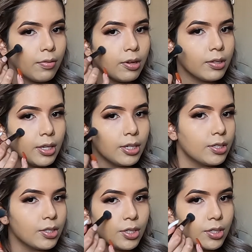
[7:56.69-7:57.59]

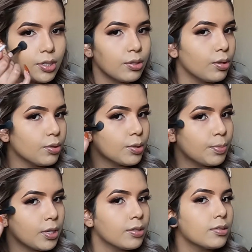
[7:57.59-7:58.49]
foundation just to those
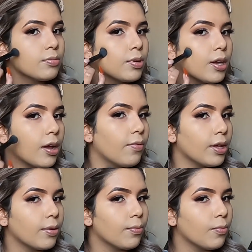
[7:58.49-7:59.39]
spots where I have
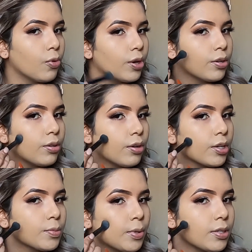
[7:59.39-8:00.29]
like more
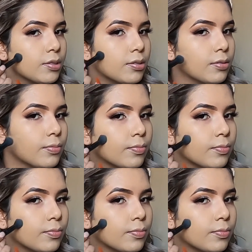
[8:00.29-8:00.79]
dark spots.